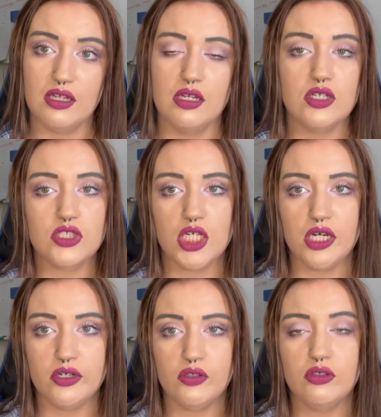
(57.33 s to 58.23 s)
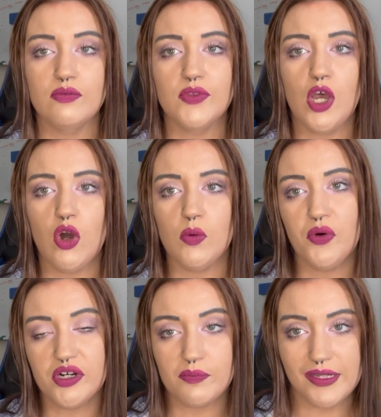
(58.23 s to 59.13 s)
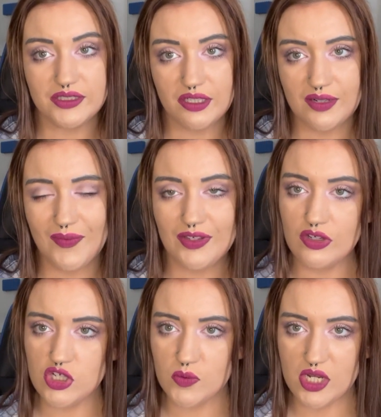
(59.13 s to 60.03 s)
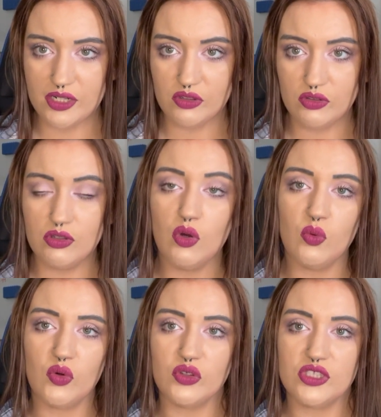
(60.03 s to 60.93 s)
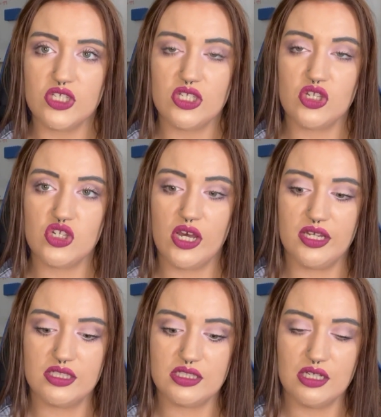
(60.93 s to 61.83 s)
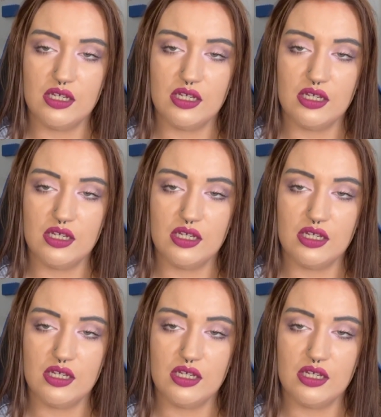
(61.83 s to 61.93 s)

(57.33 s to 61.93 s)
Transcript: So the whole point of me starting my YouTube channel was just